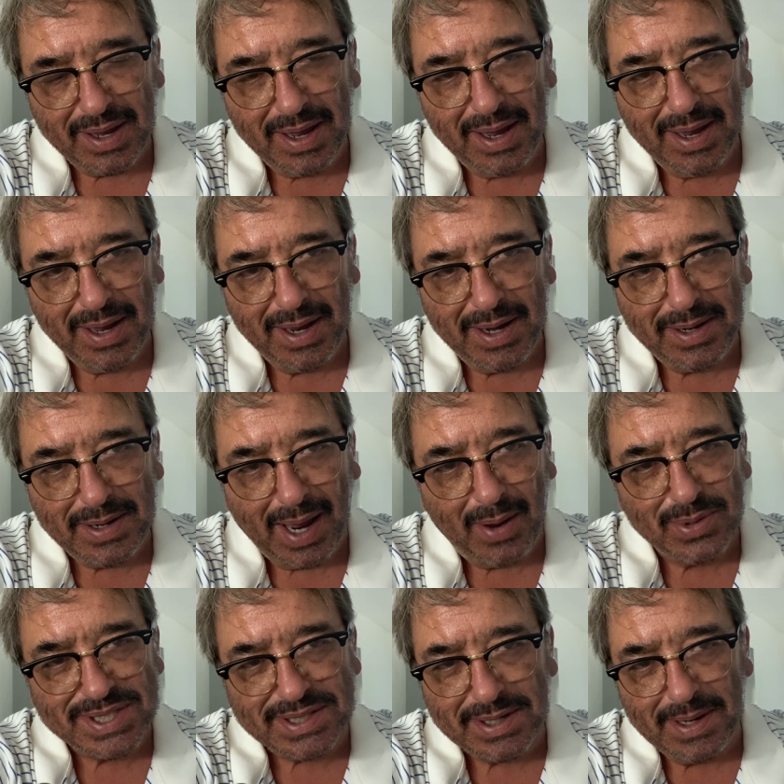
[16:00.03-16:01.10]
and I
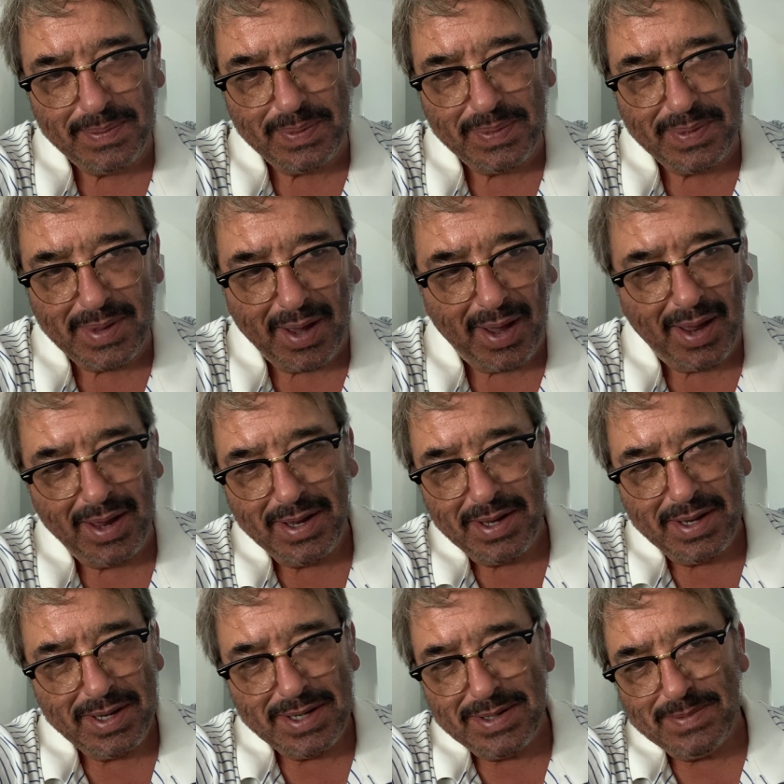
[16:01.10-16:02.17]
was sitting
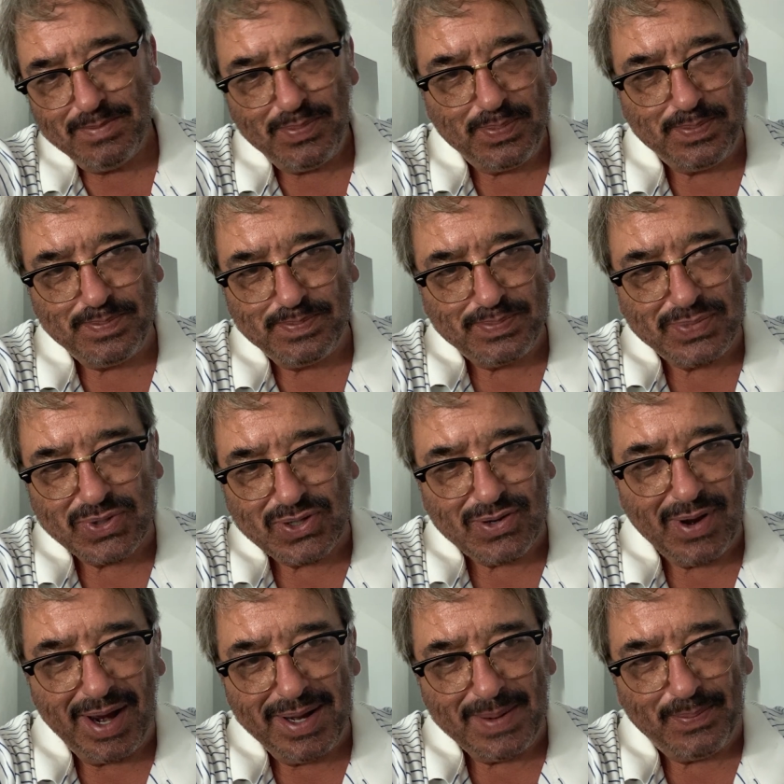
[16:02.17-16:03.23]

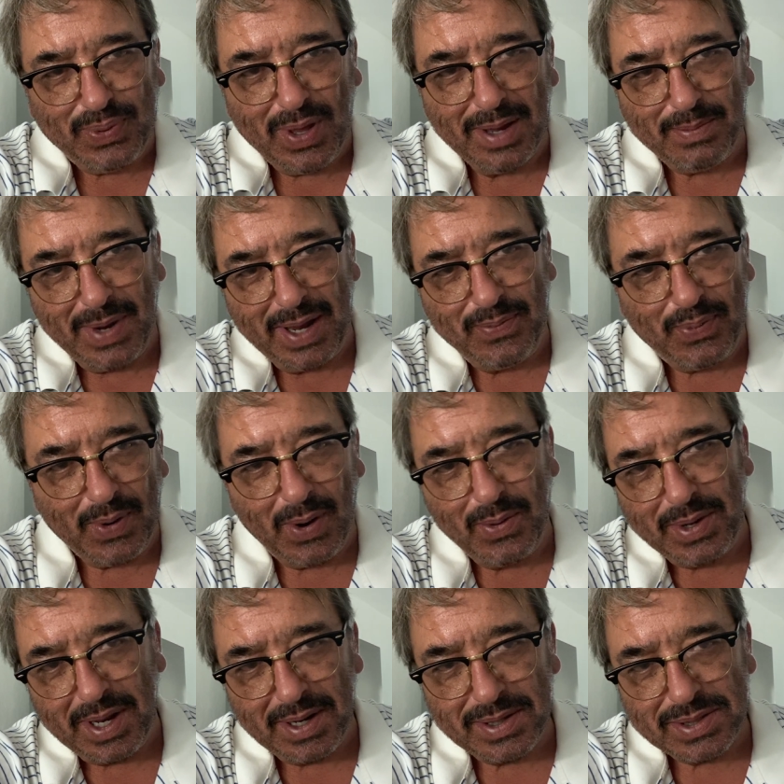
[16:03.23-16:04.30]
trying to plug my phone
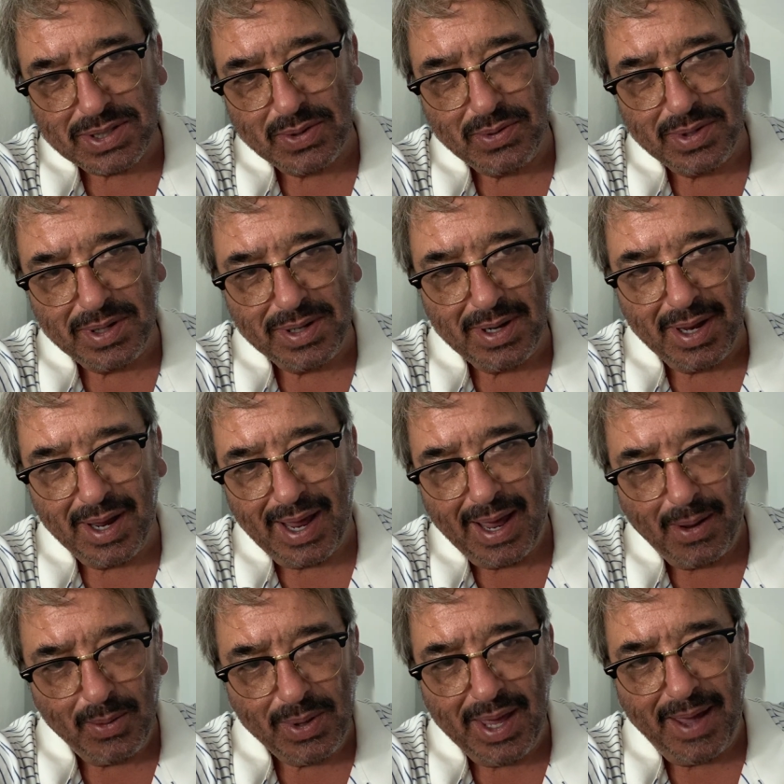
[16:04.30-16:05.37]
in to an
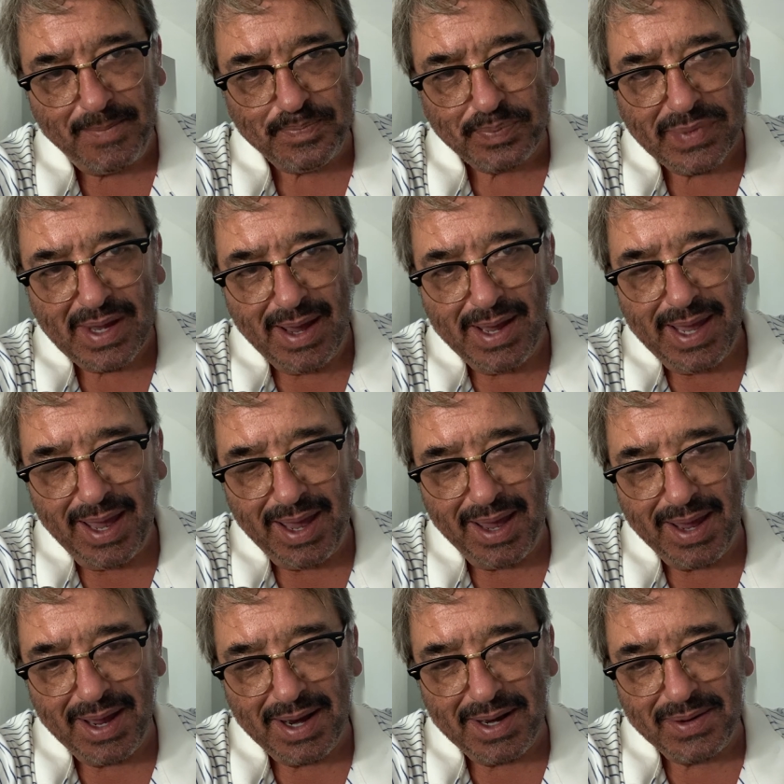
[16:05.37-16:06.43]
outlet,
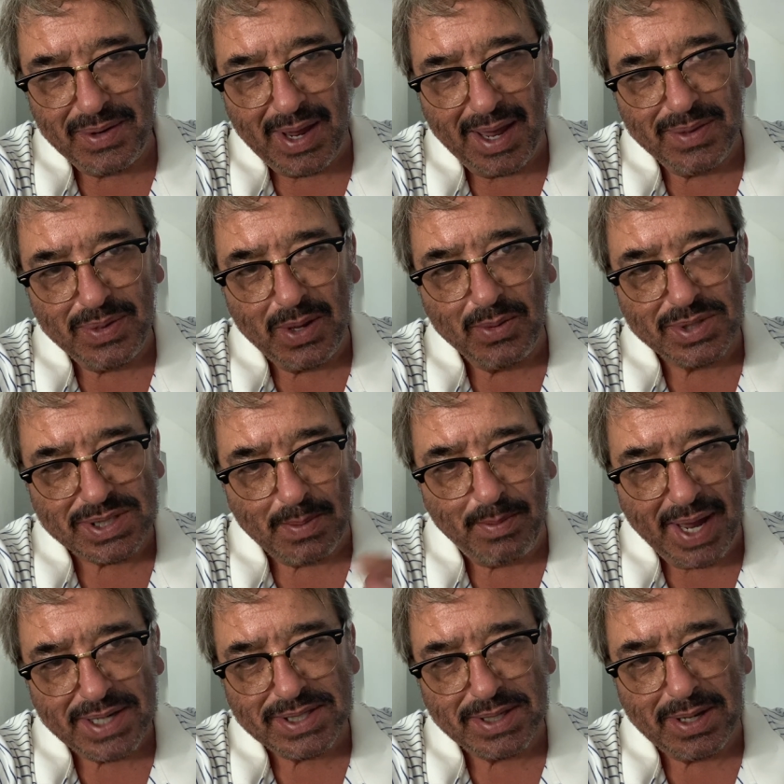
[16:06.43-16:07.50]
and there was a
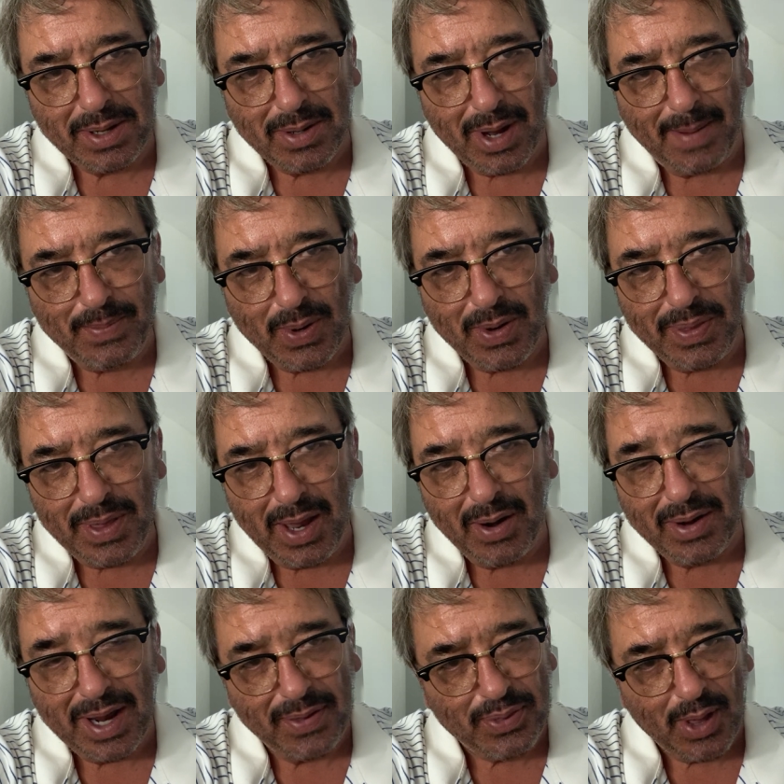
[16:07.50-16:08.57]
Mexican couple in there, and
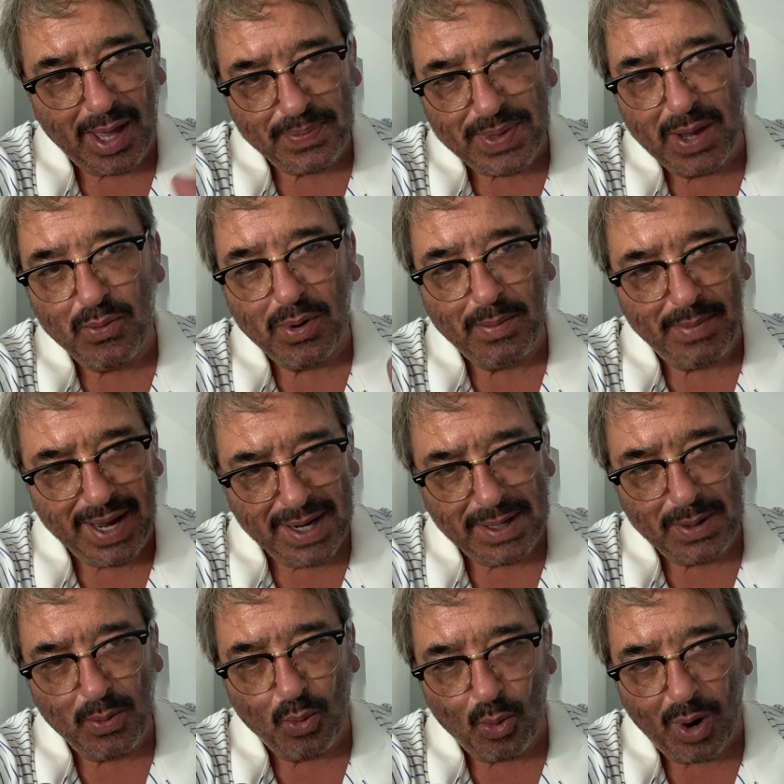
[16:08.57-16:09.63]
I thought they were man
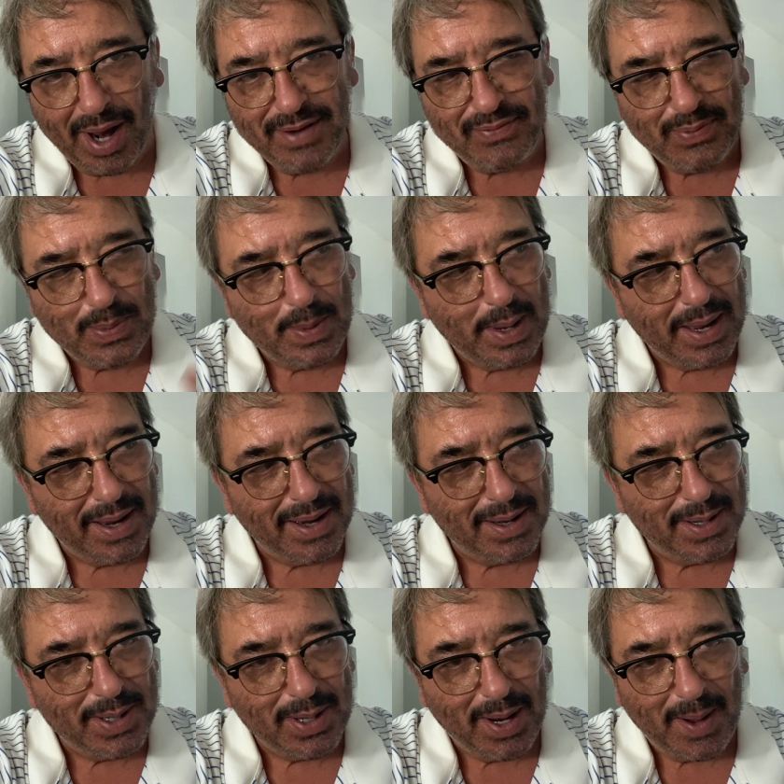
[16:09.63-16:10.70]
and wife. And